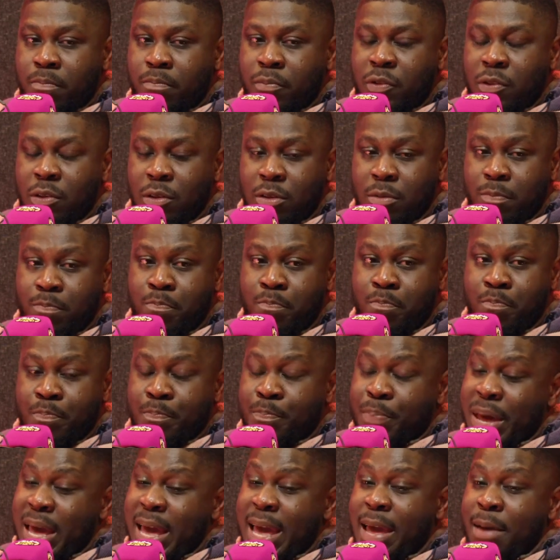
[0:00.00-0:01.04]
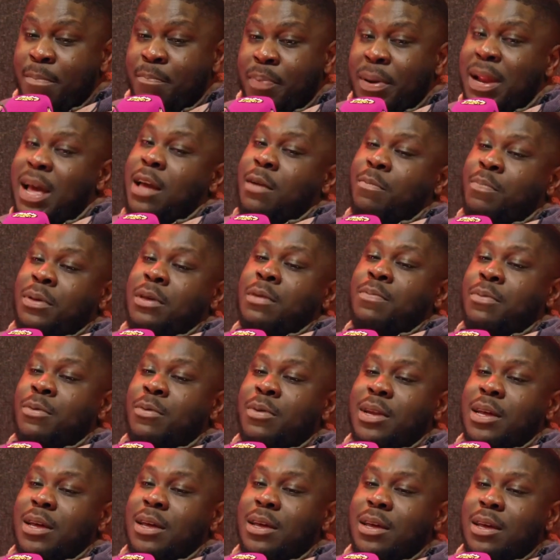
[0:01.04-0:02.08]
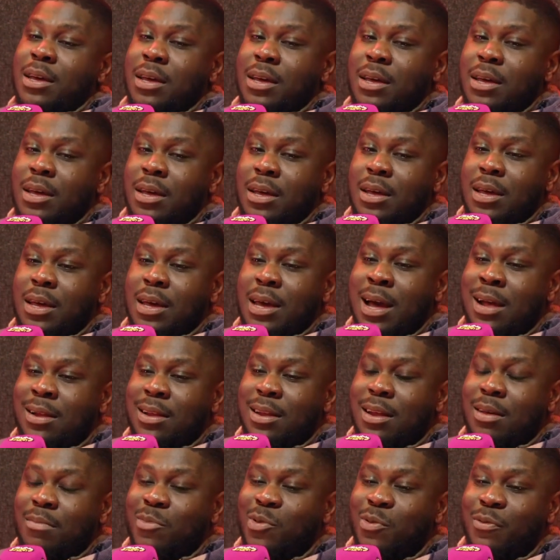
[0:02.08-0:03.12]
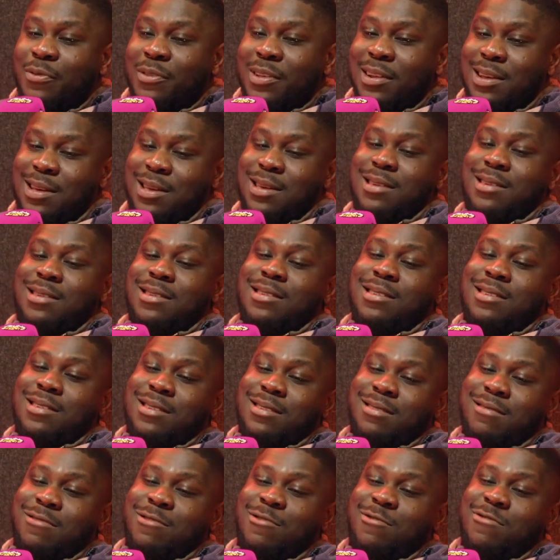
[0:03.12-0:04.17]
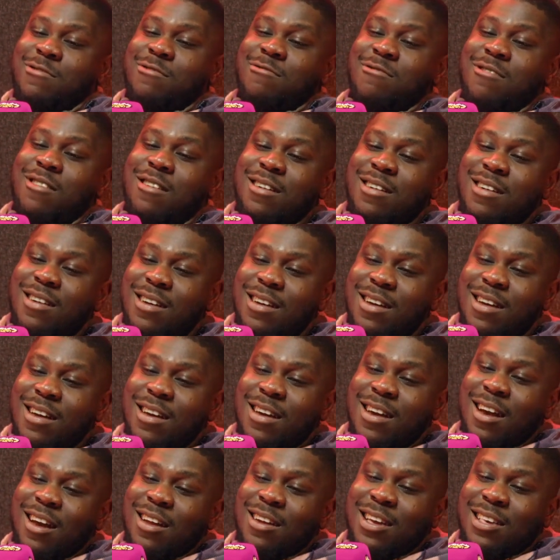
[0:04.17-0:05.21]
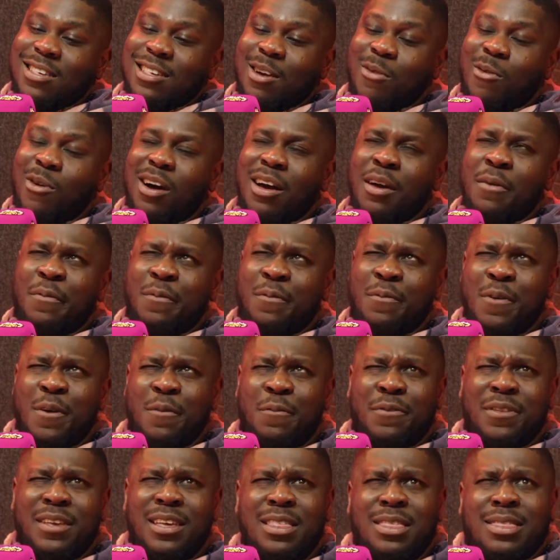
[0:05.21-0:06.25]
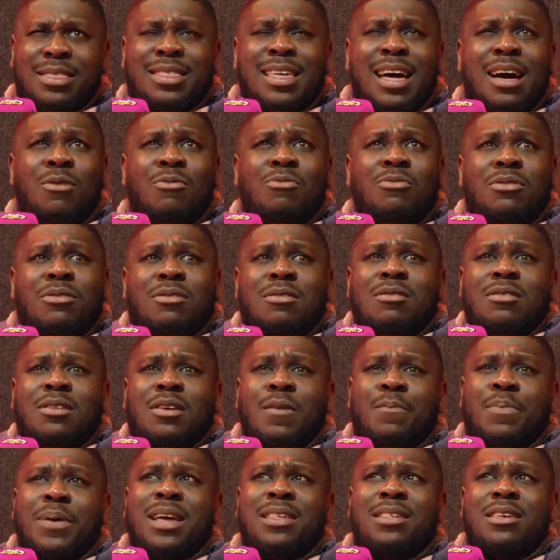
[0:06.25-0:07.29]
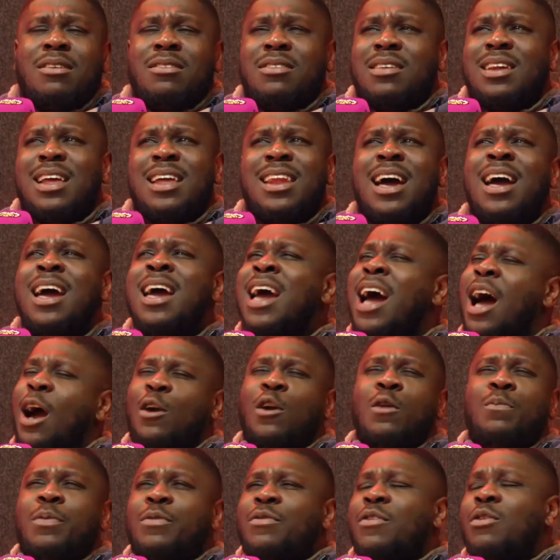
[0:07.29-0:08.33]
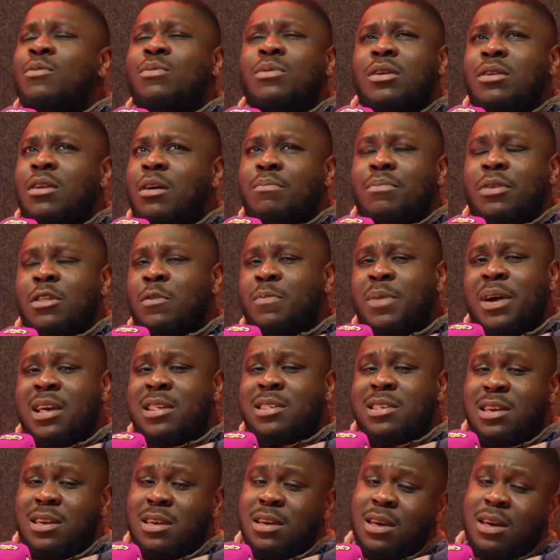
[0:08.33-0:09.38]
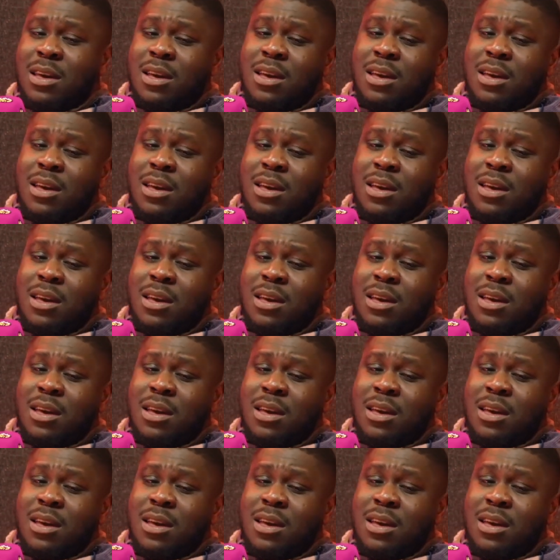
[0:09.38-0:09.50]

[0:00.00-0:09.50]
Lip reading: just bare black people, innit? And then I moved to like Stranraer, and it's like what, a 50,000 capacity or something like that. I could be wrong with the numbers, but it's like